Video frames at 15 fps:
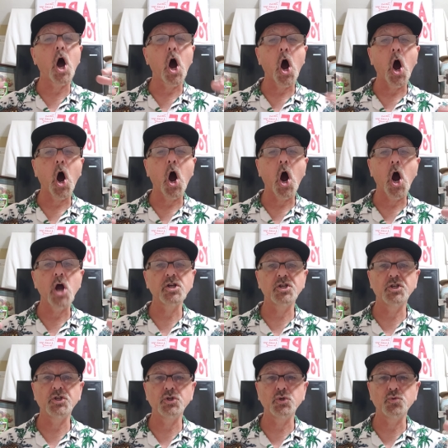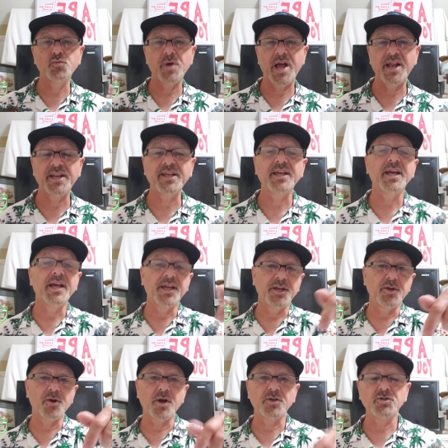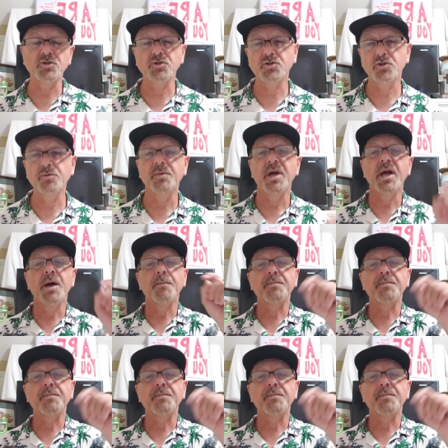Are You Ready? here on YouTube.